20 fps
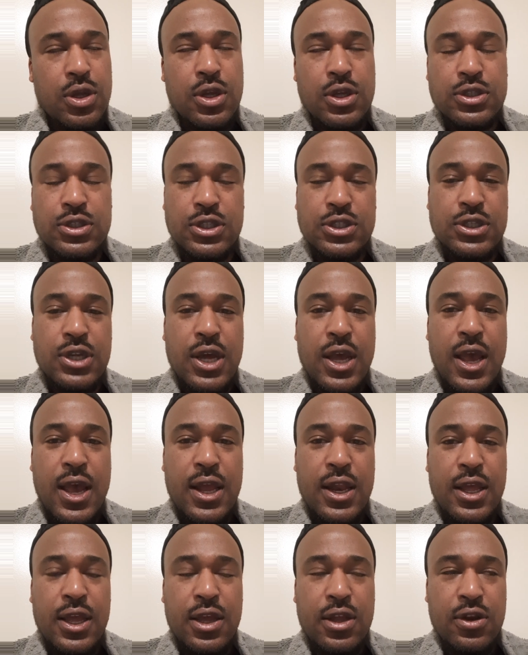6ix9ine
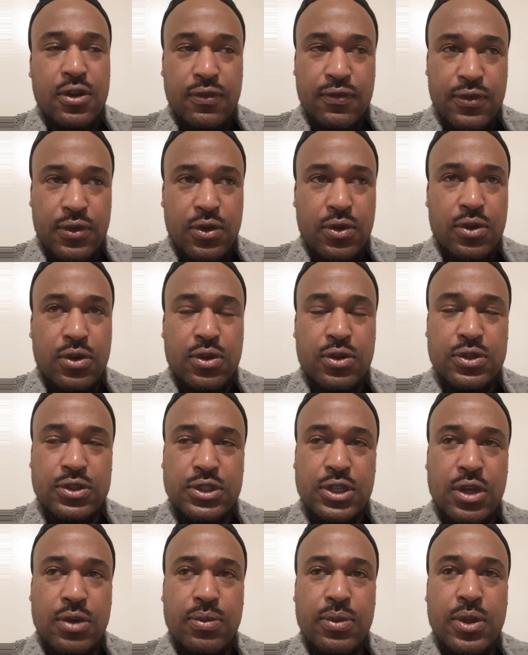had an interview, you know what I'm
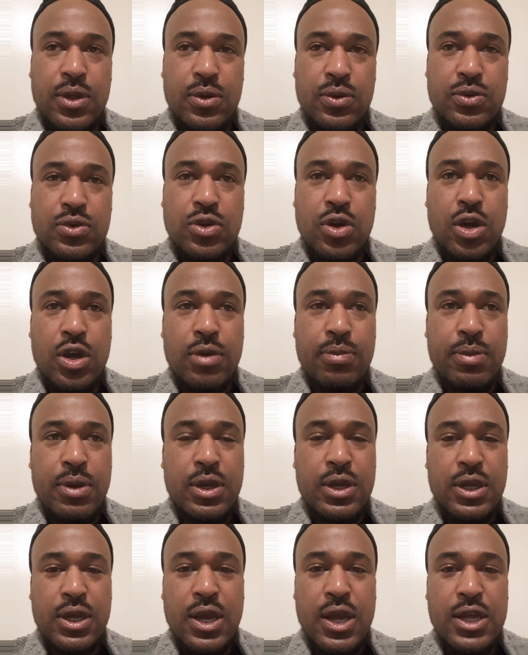saying, where he was talking
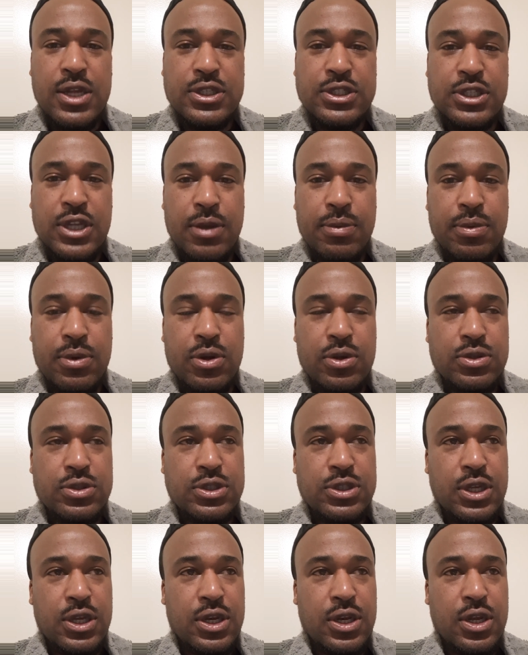about the concept, you know what I'm
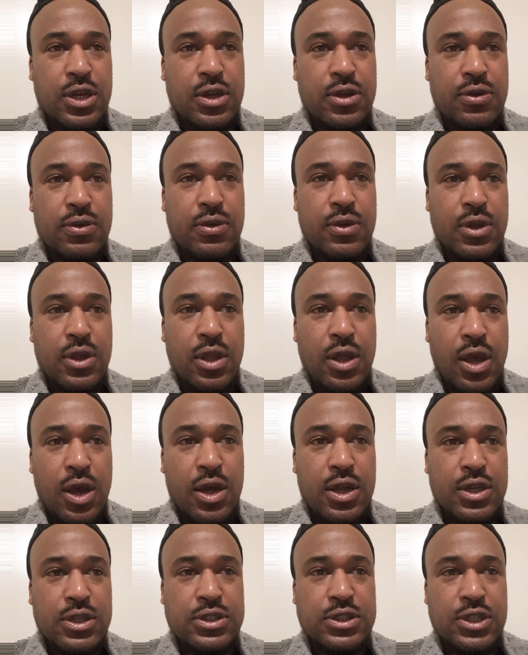saying, of
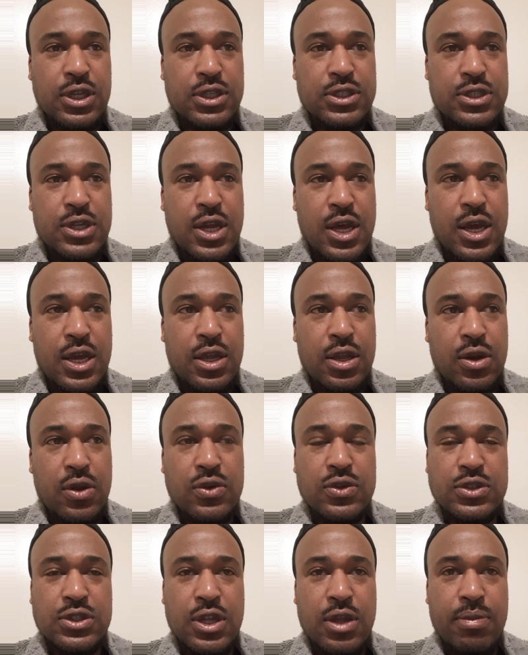the 6ix9ine, you know
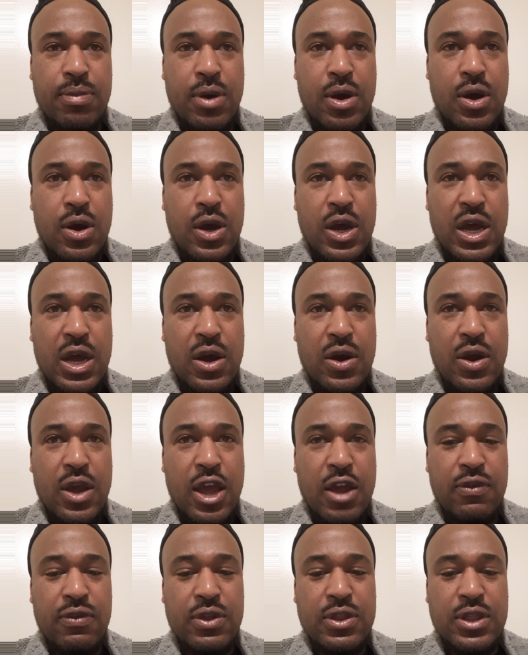what I'm saying, about how
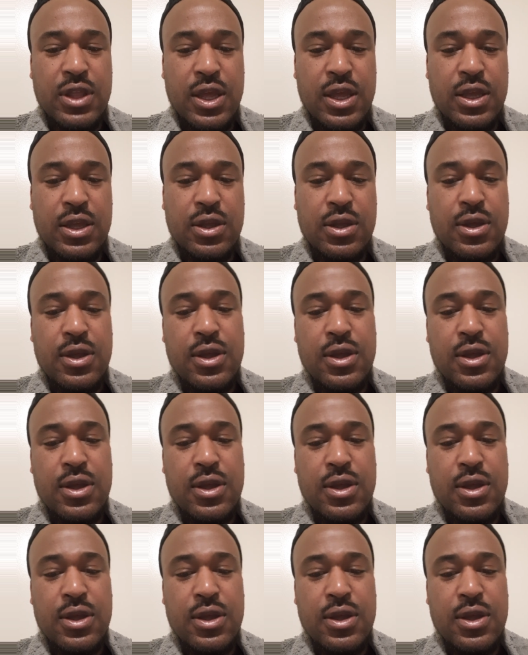everything